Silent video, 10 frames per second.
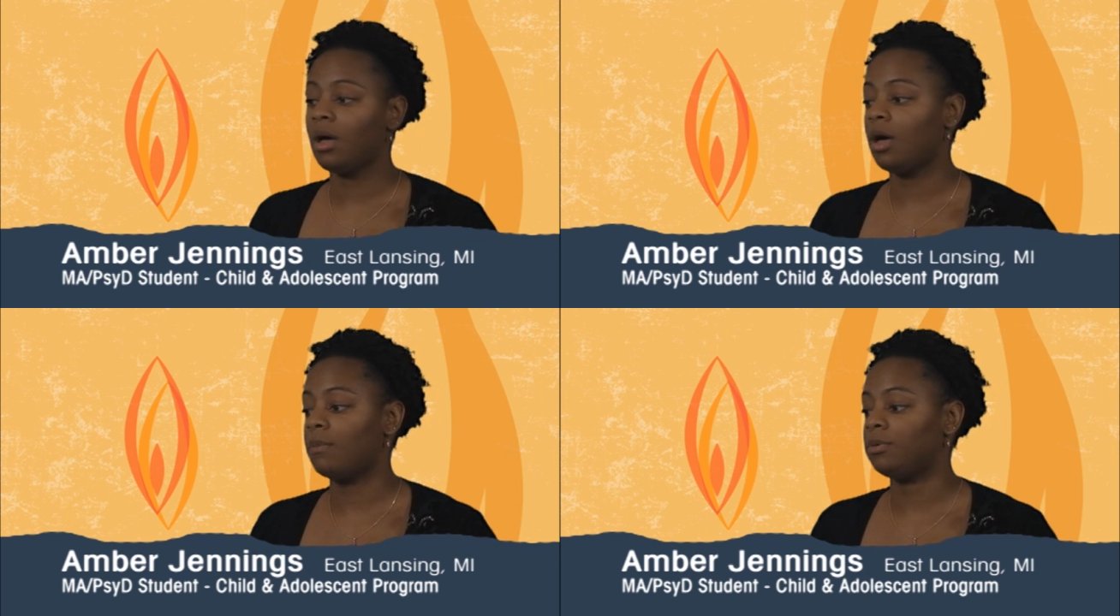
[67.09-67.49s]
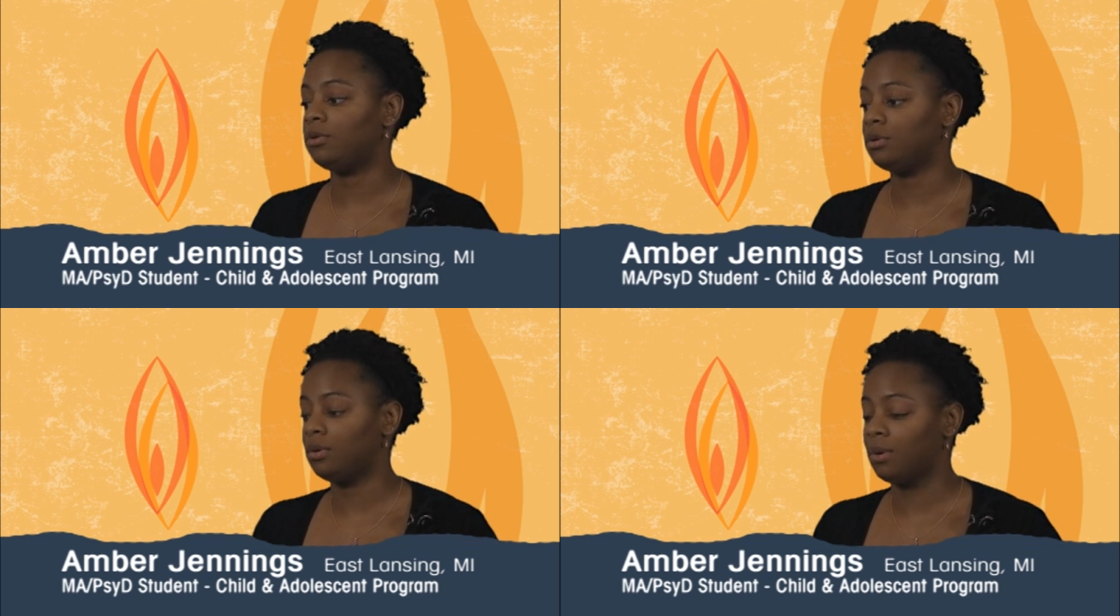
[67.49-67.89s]
Um, you
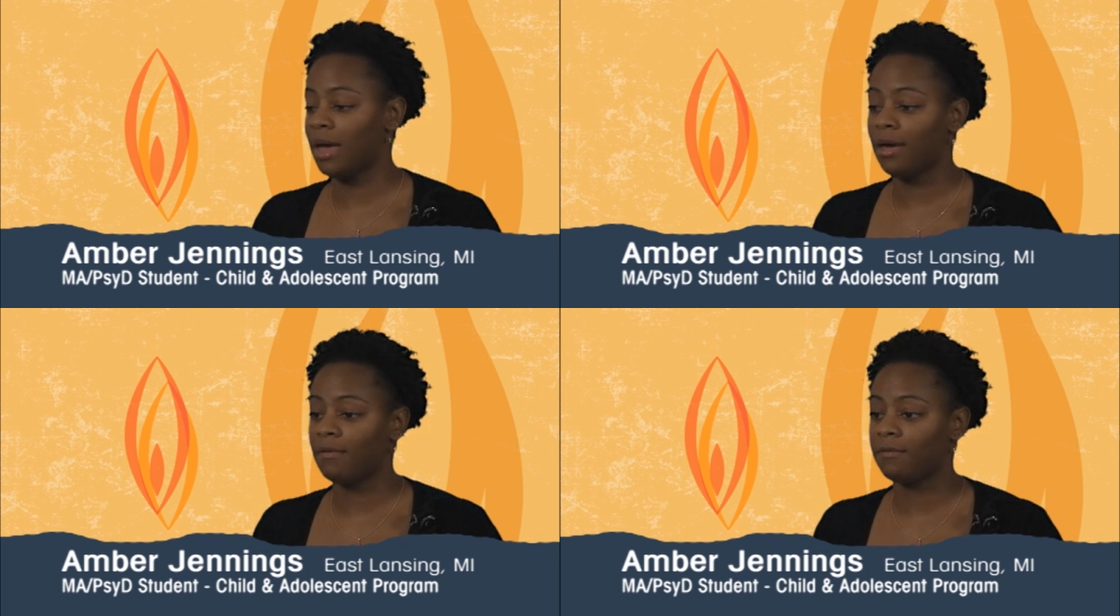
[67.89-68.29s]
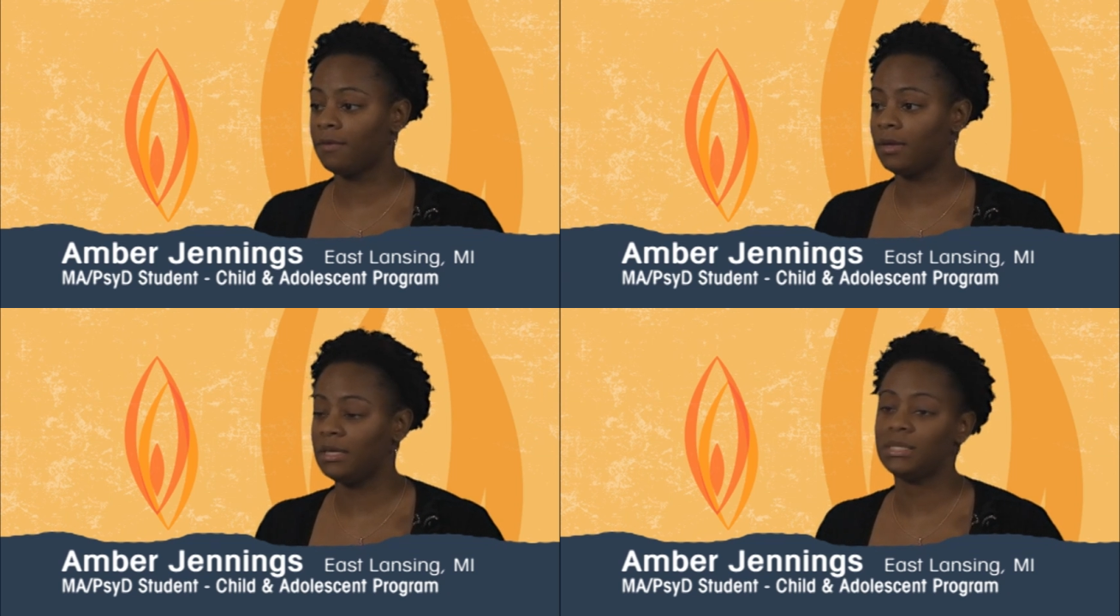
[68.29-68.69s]
do have
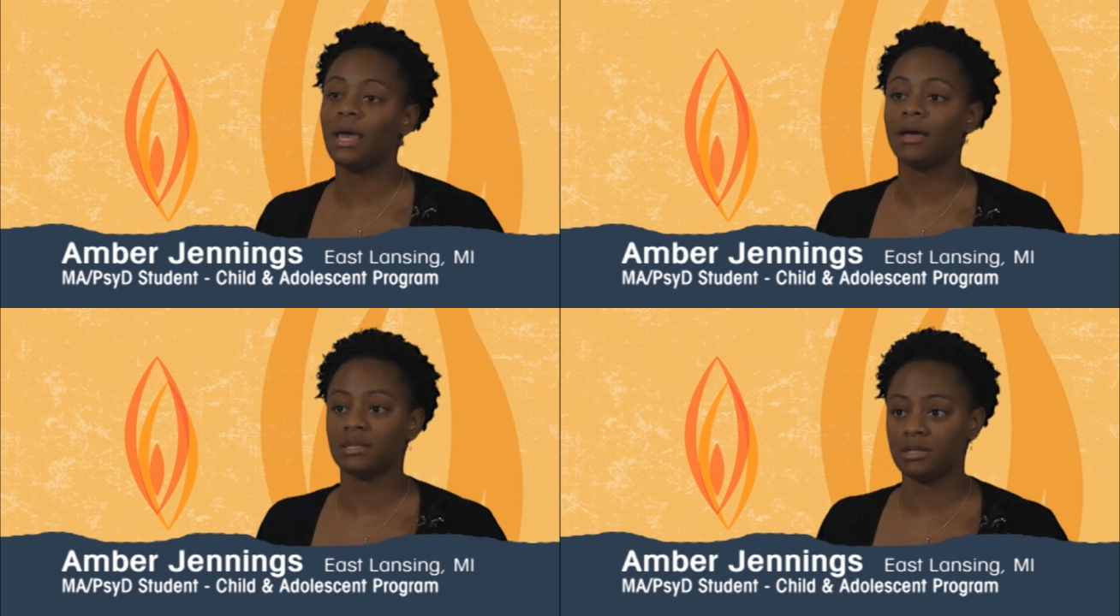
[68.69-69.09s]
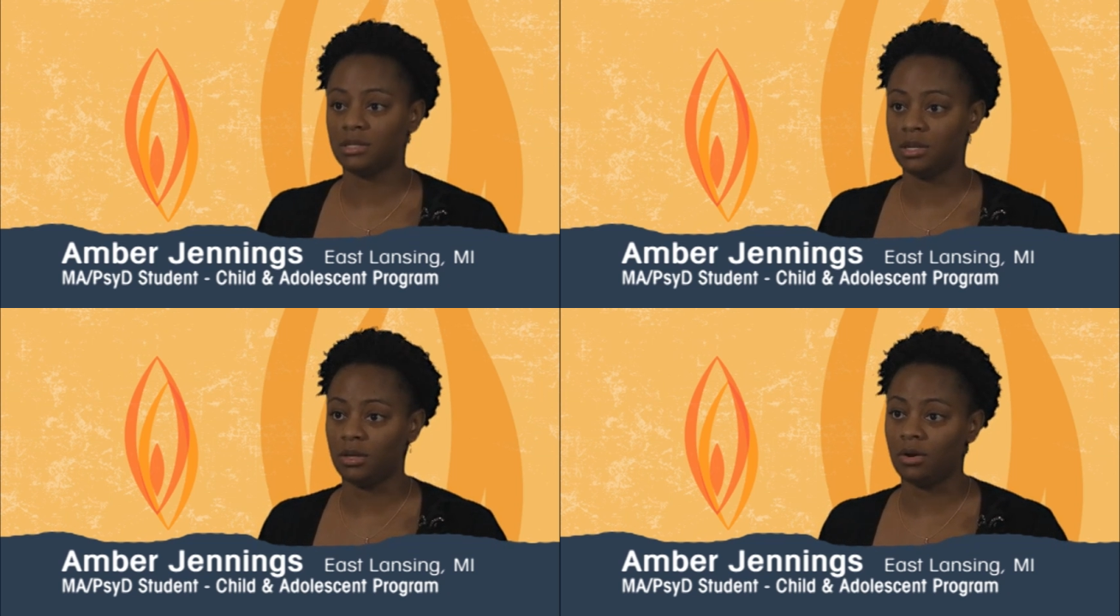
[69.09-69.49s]
easy access
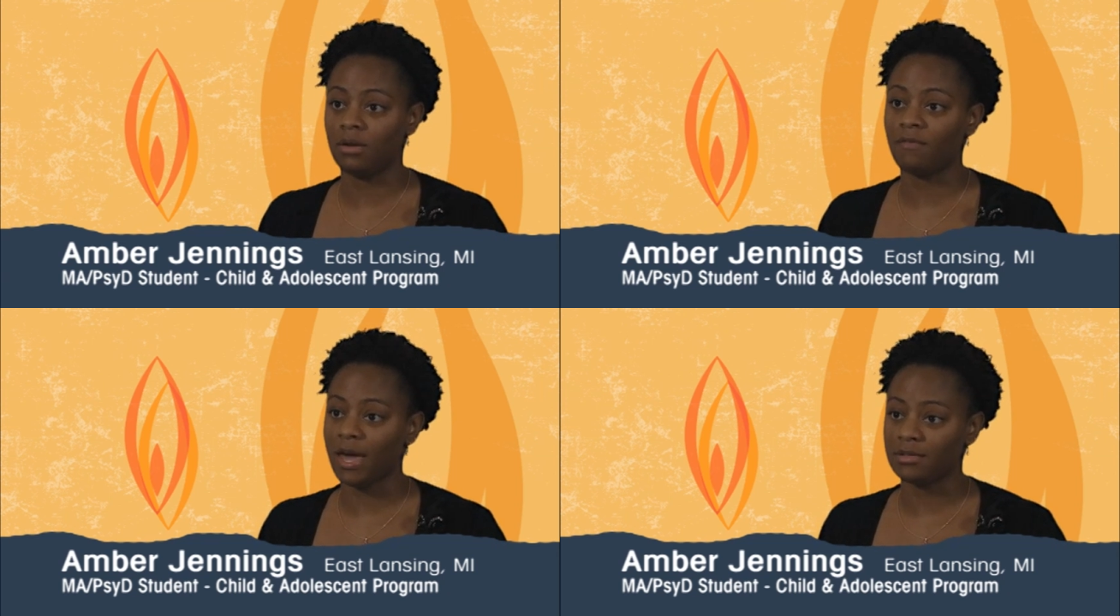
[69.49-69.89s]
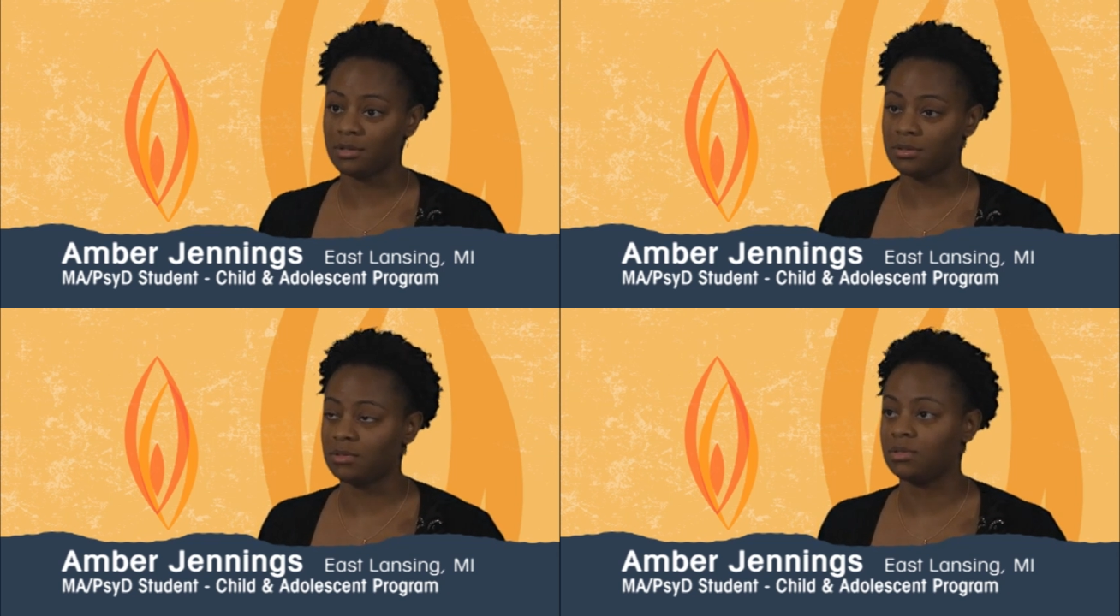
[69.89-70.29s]
to your
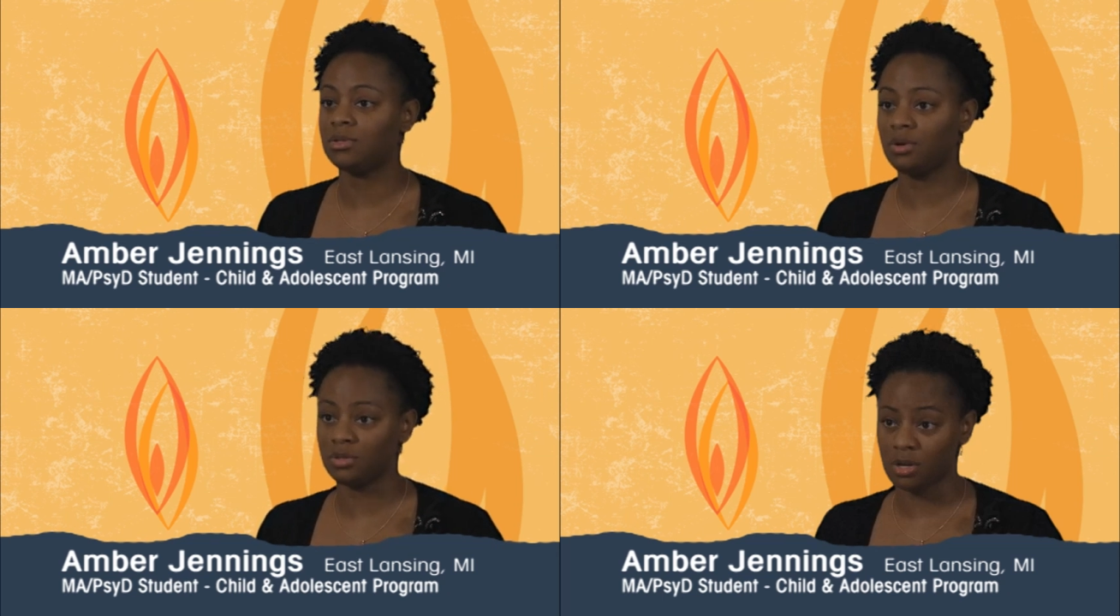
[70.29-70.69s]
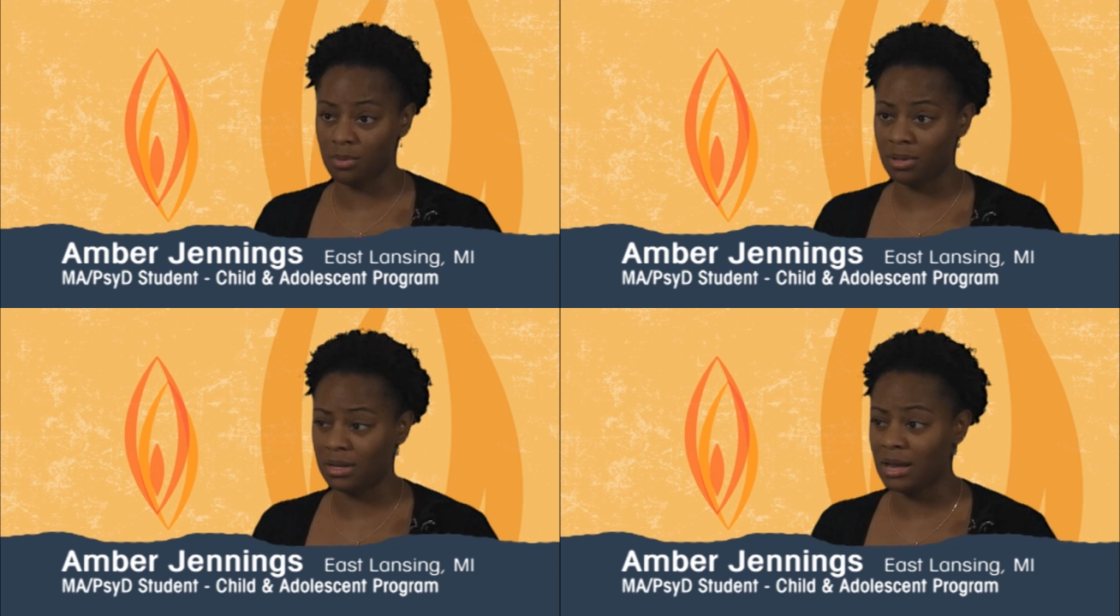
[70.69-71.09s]
advisors. The students are
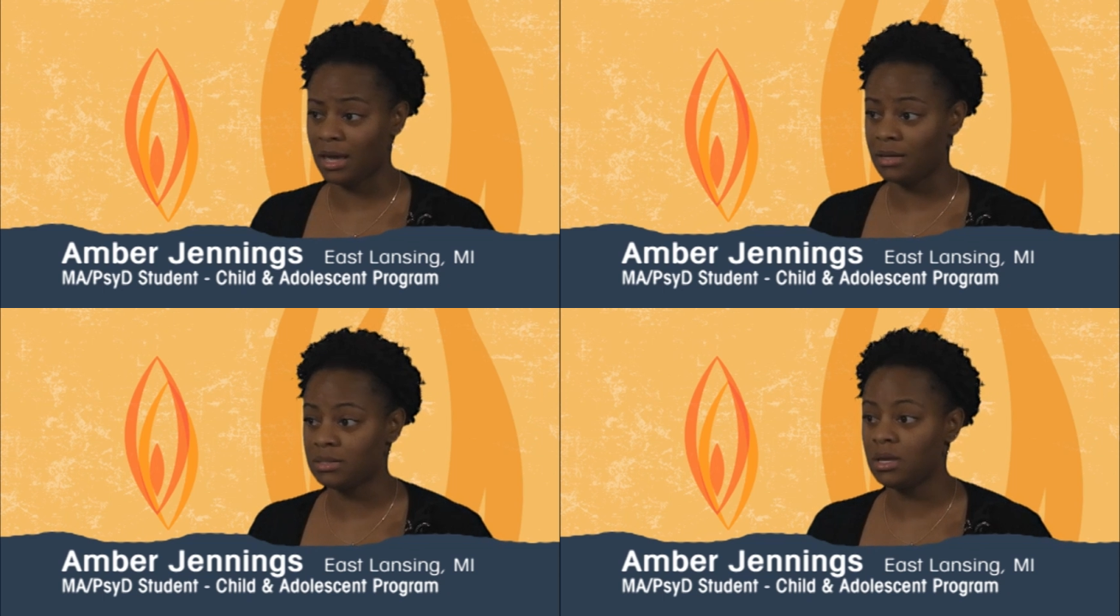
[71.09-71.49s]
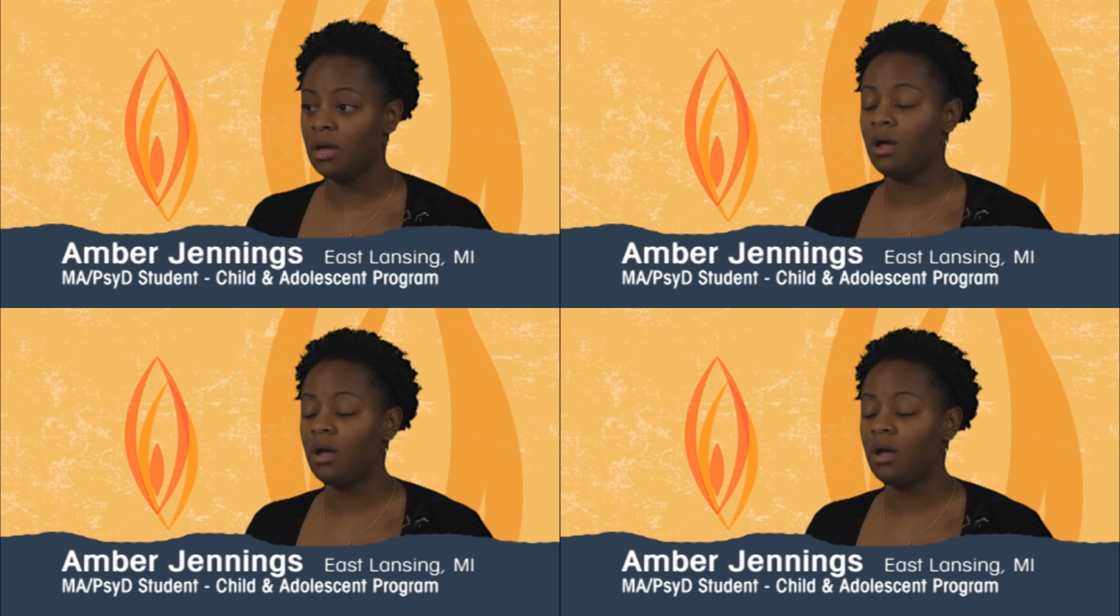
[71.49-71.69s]
really nice.